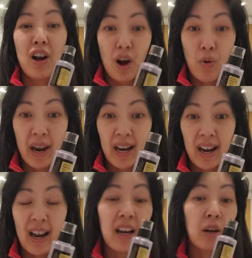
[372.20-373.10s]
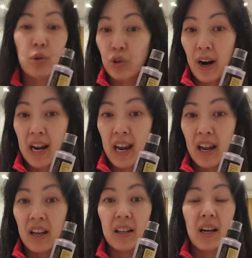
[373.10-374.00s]
go get it, go try
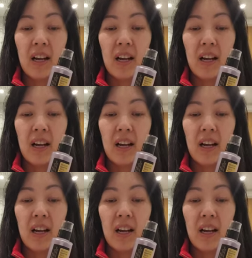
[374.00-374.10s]
it.